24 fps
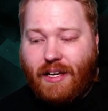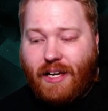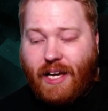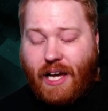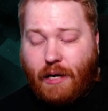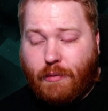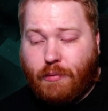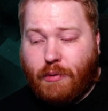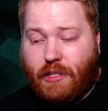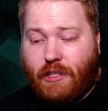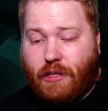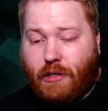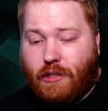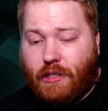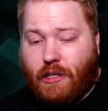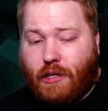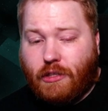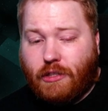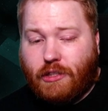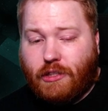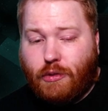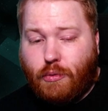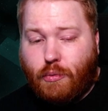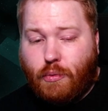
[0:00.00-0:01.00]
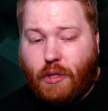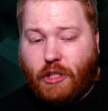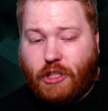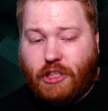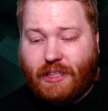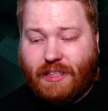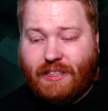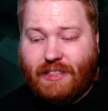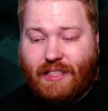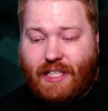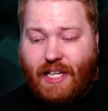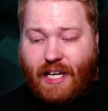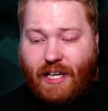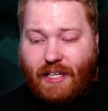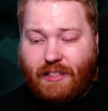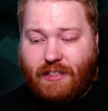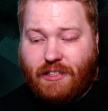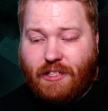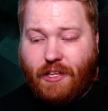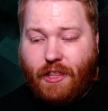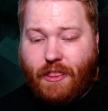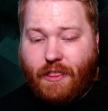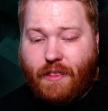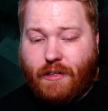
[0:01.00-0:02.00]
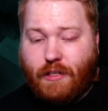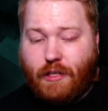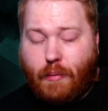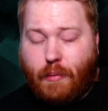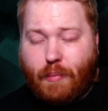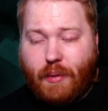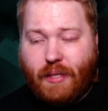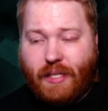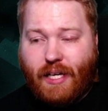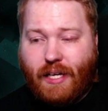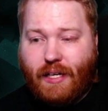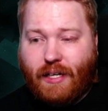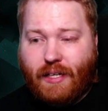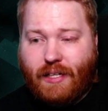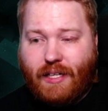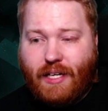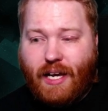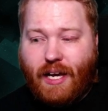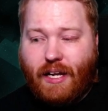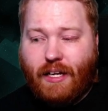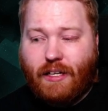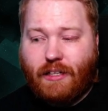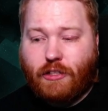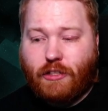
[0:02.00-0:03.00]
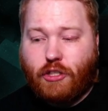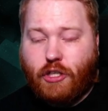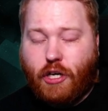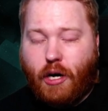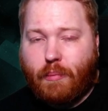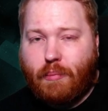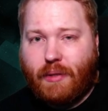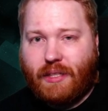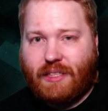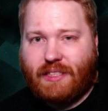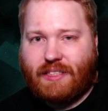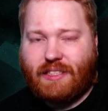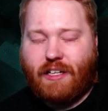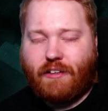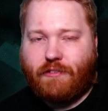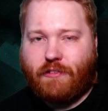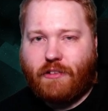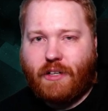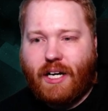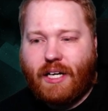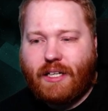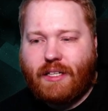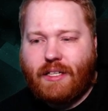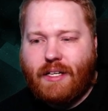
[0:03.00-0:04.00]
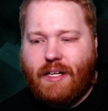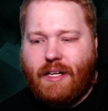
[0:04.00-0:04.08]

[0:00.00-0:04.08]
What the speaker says: And we don't know to which extent the doppelganger can copy stuff, right?